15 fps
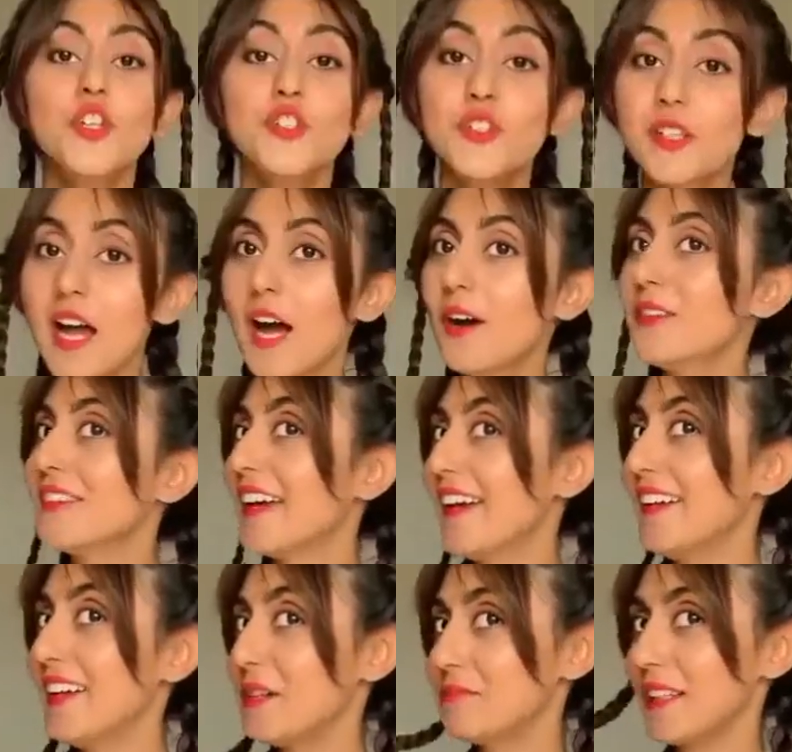So now
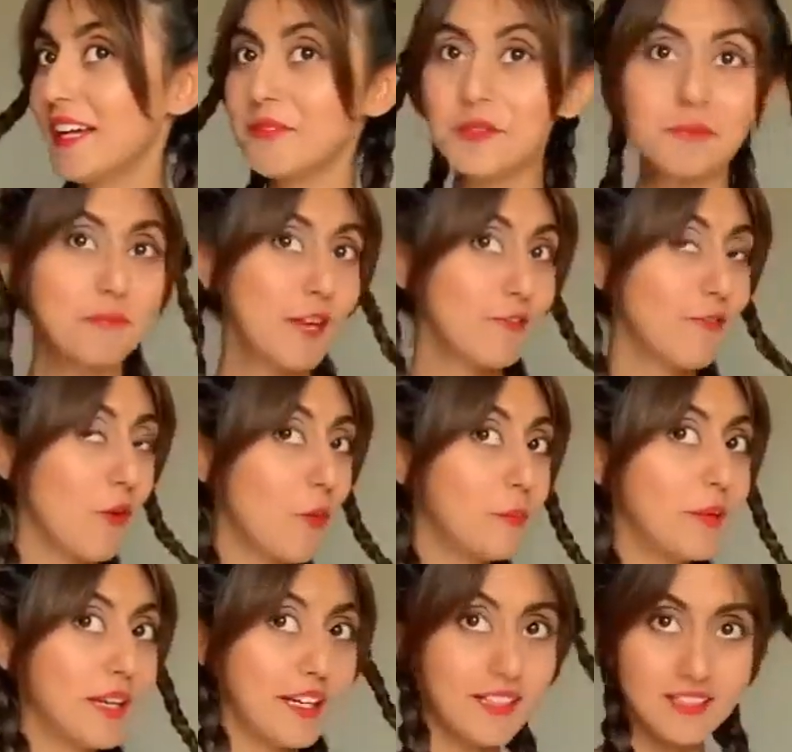there, I'm done with my four
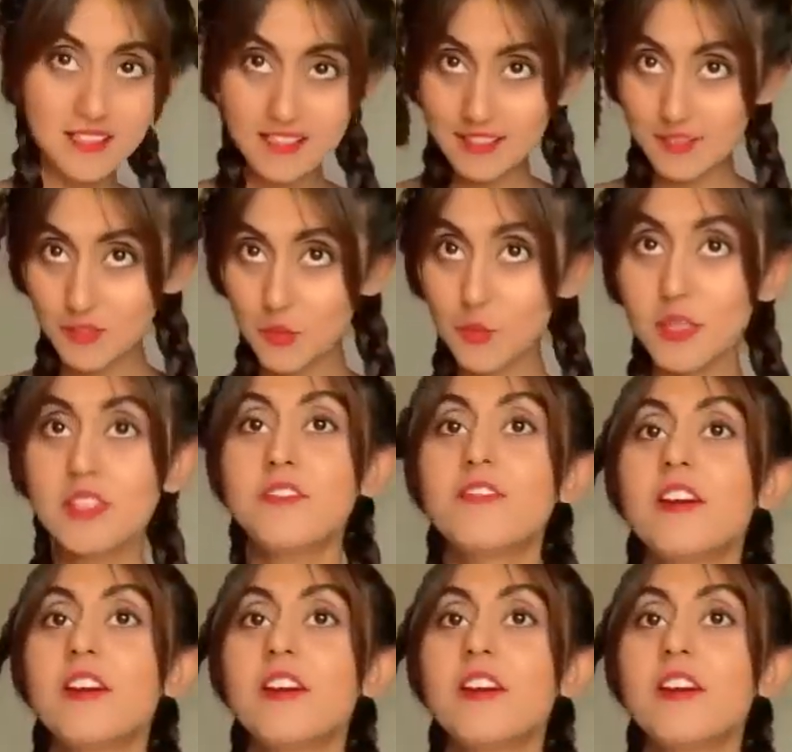braids, two in the